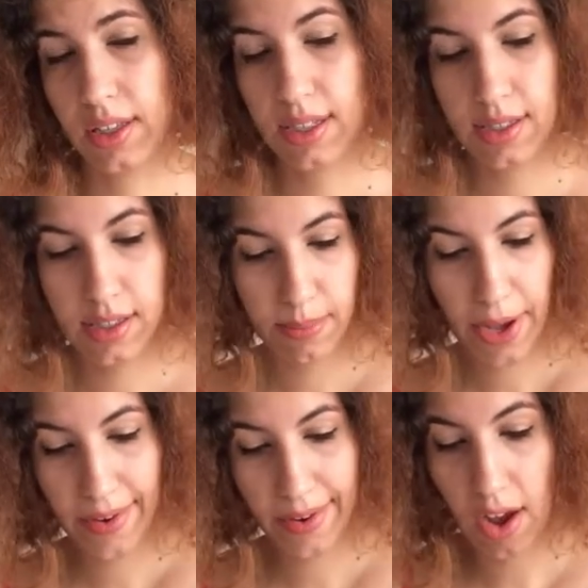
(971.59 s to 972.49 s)
This is
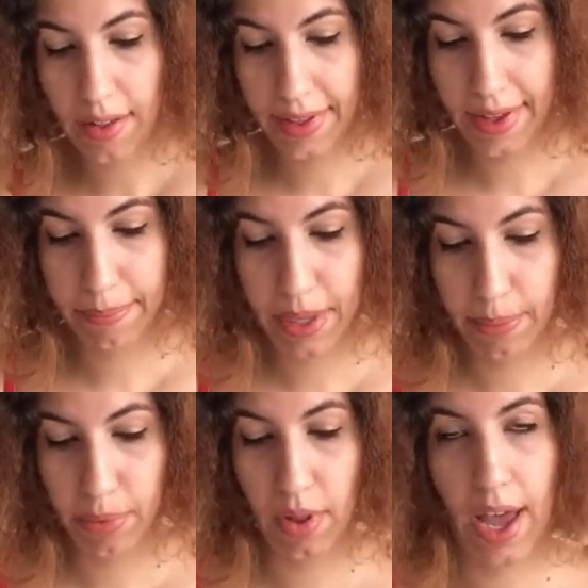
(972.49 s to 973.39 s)
about calling
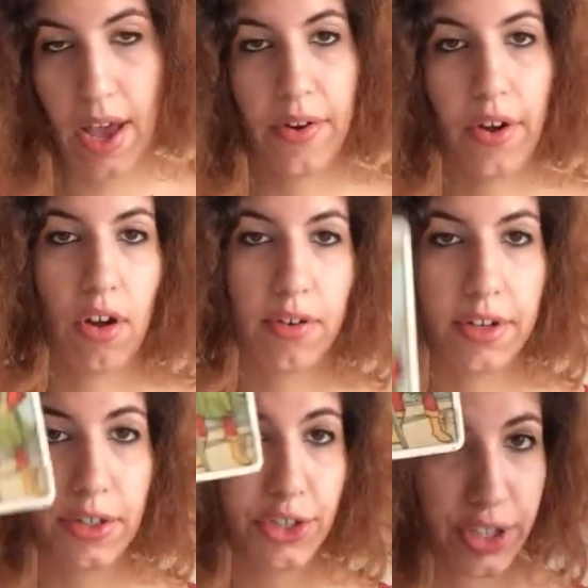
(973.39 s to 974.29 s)
people out on
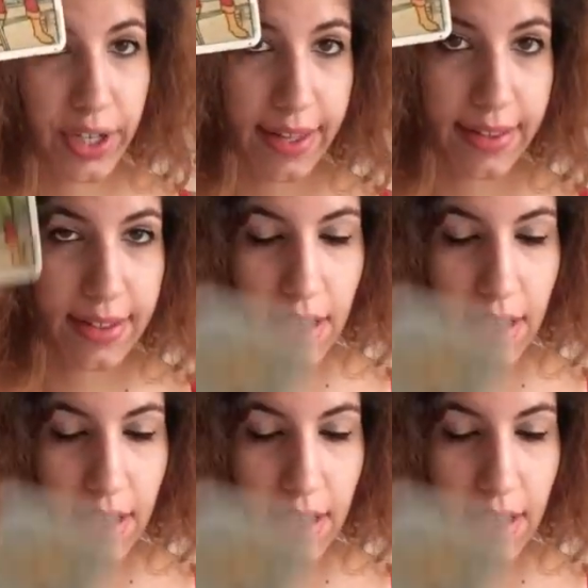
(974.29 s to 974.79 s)
their shit